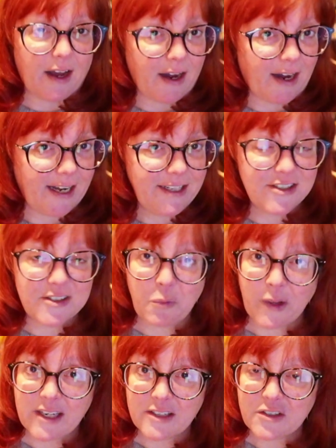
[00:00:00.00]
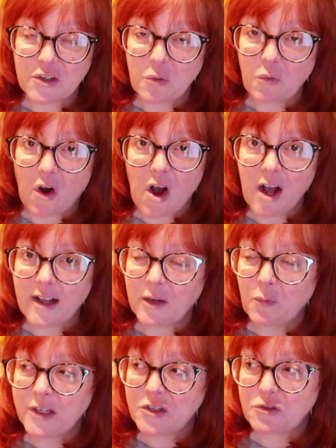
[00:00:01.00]
I just went and took a walk. I
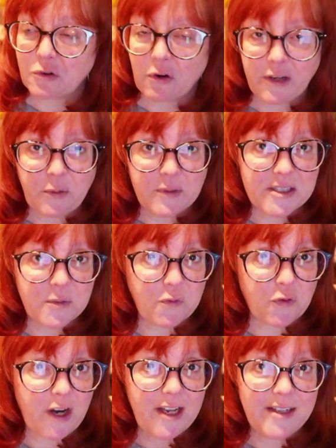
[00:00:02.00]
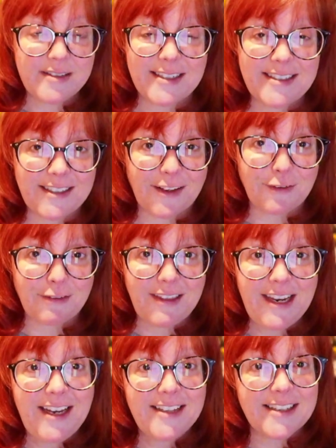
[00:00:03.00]
went drawing with some friends. I did other
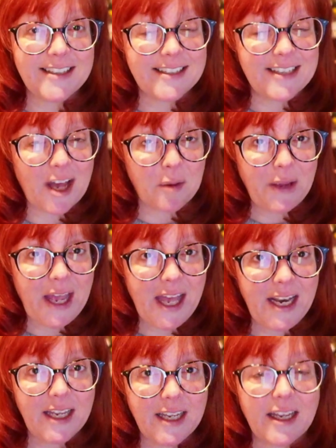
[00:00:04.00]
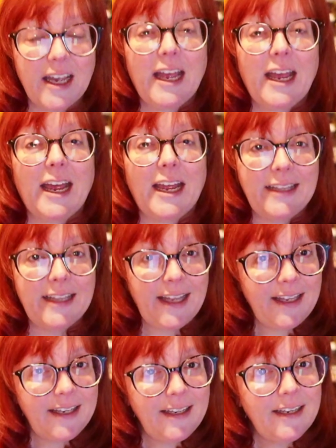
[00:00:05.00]
things. I did not panic. And
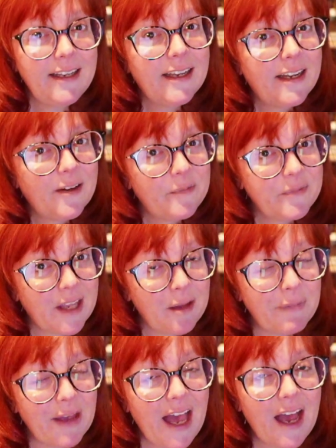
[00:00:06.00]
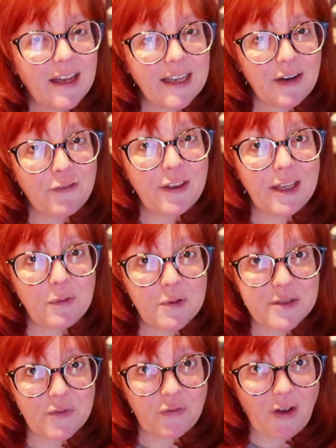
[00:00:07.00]
then came back. Everything
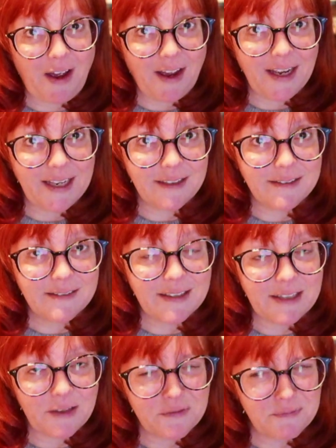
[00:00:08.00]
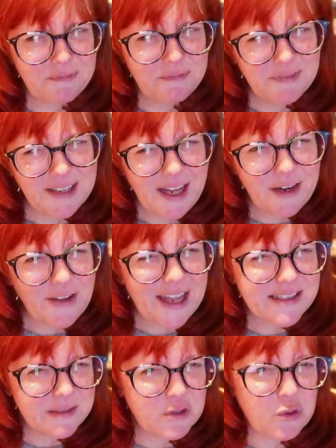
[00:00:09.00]
was fine. And they've kind of had
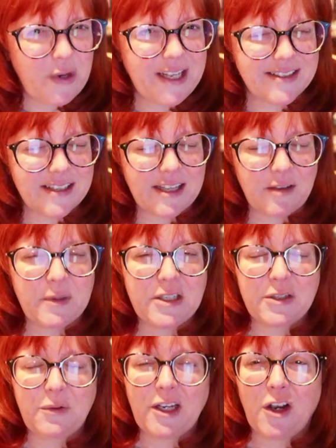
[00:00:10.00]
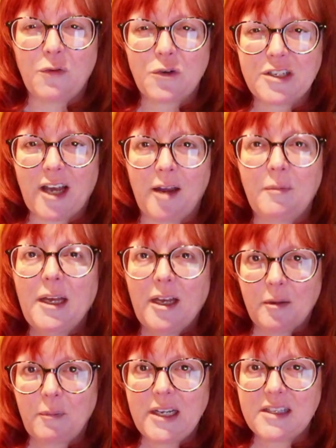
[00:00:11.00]
some tweaks that they've been doing over time,
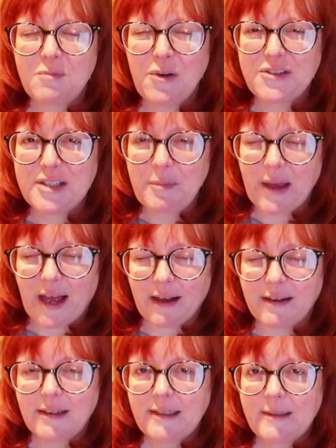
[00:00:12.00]
but it's mostly back.